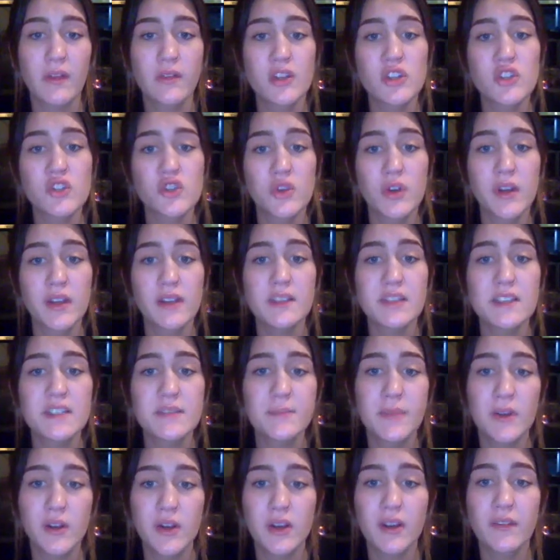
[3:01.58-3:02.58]
destroying the
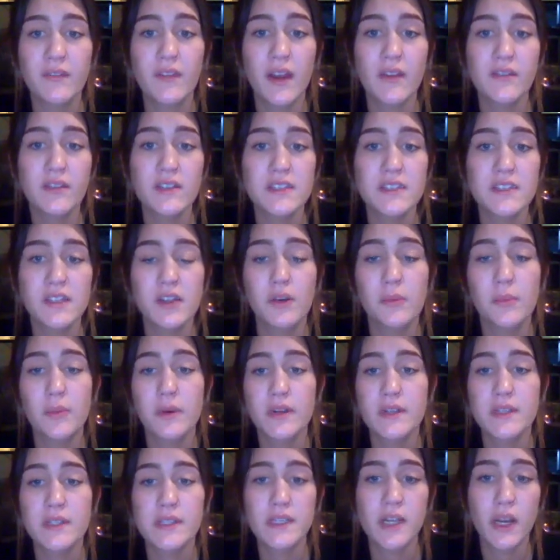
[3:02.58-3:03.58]
spirit of every single
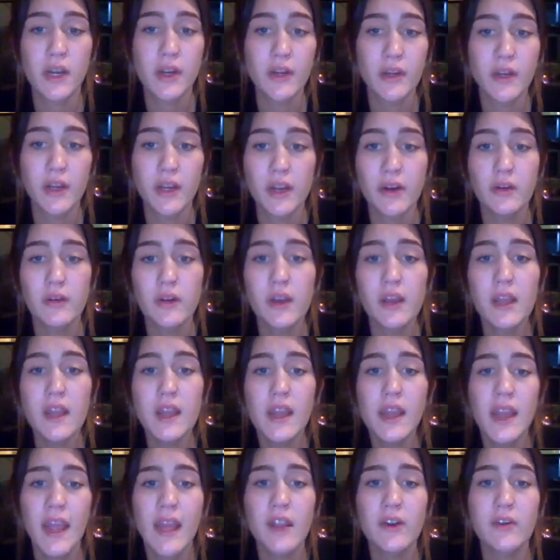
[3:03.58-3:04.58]
person under you.
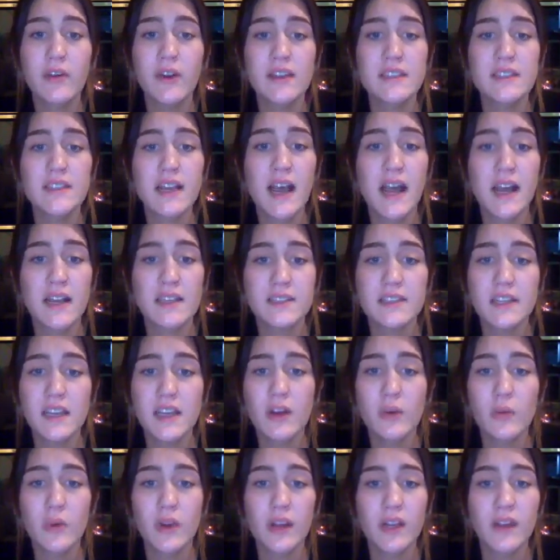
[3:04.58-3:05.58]
It creates a
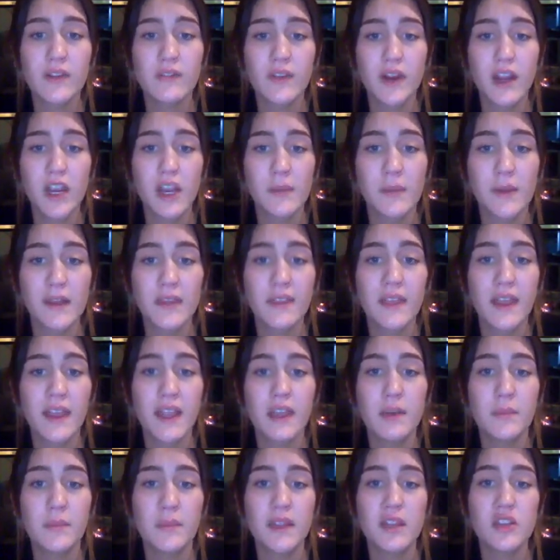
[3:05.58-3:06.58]
hostile work environment that
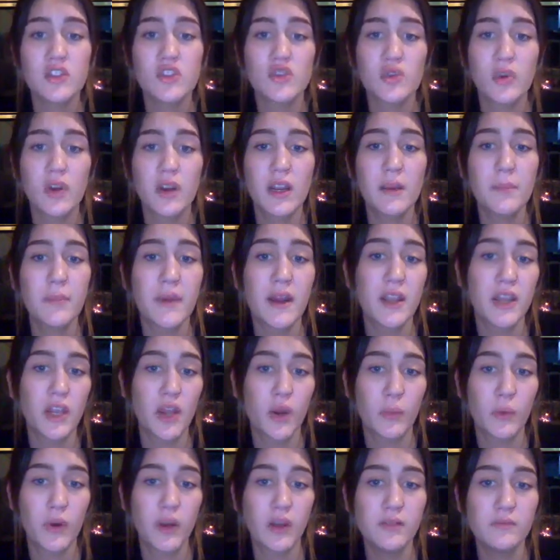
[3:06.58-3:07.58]
can be enjoyed by no
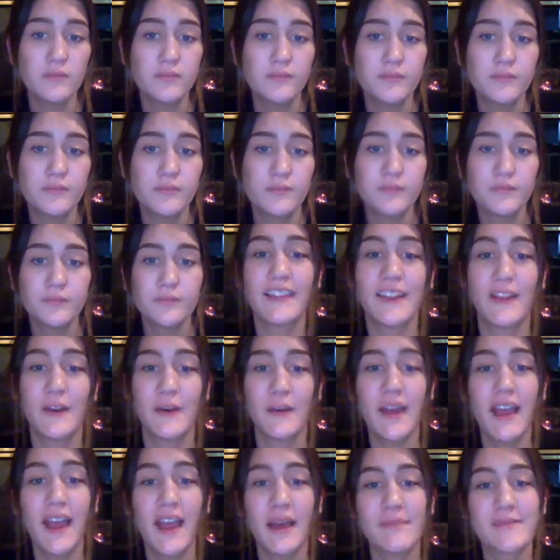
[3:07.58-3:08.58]
one.
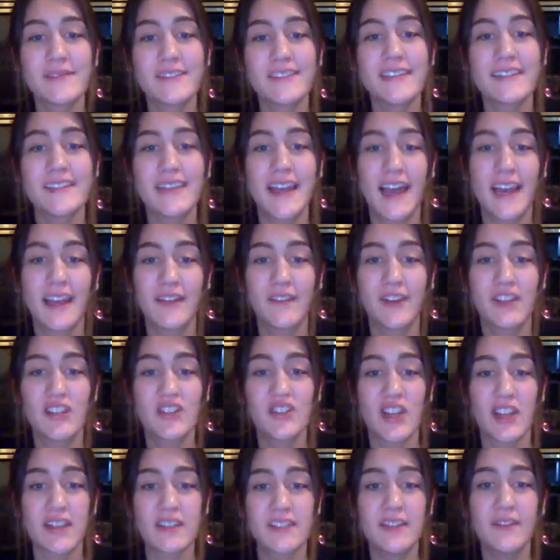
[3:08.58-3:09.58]
Leona Helmsley died of
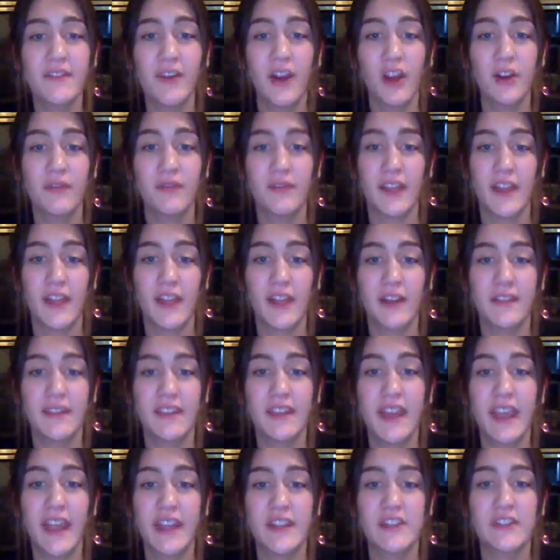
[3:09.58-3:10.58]
congestive heart failure at
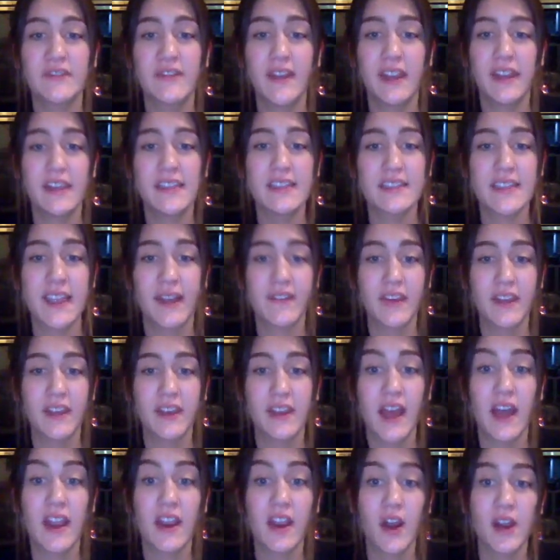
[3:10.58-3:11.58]
the age of 87
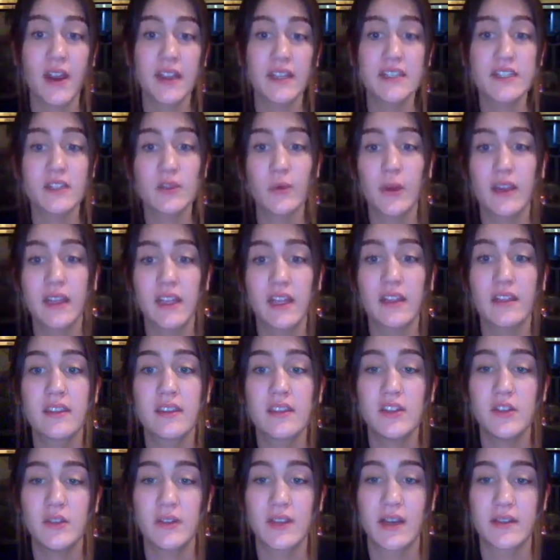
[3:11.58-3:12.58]
on August 20th,
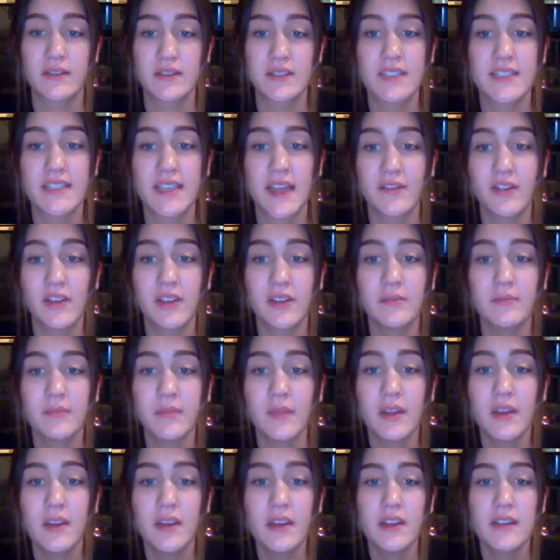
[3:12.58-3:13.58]

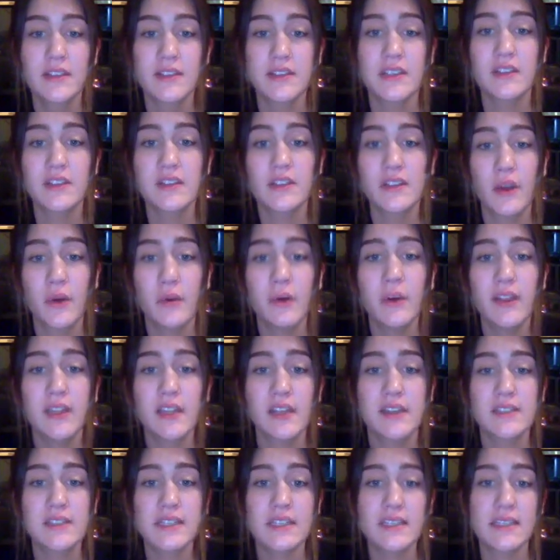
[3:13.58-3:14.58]
2007. Since no
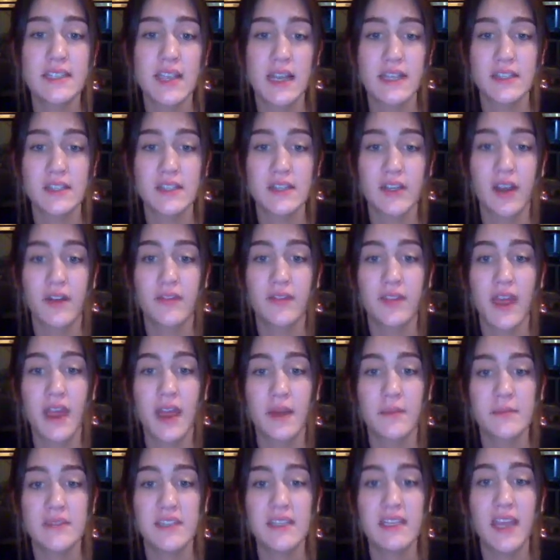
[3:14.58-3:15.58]
clear successor of the
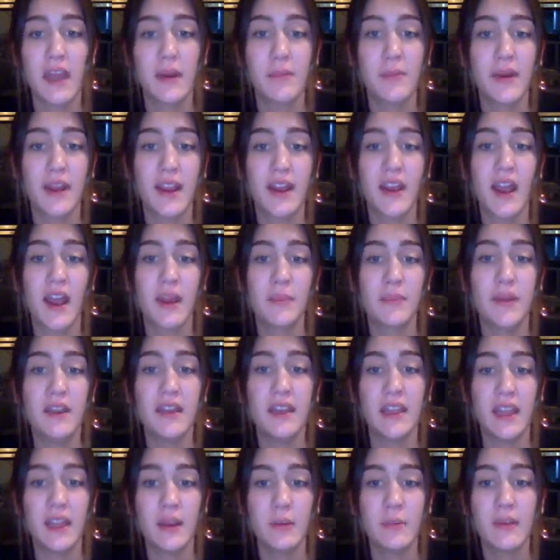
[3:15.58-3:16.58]
Helmsley Empire had been
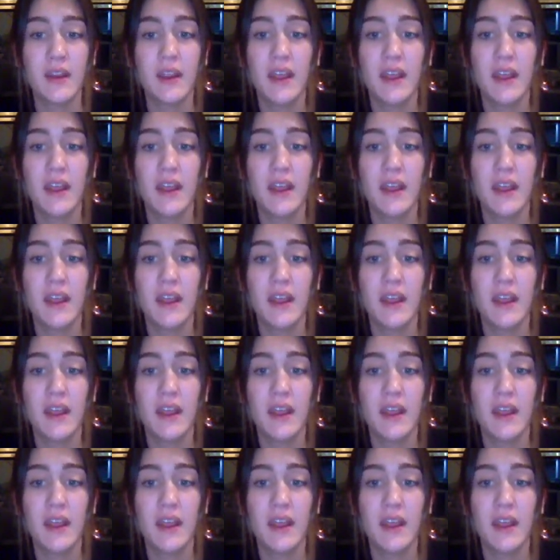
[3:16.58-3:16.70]
named,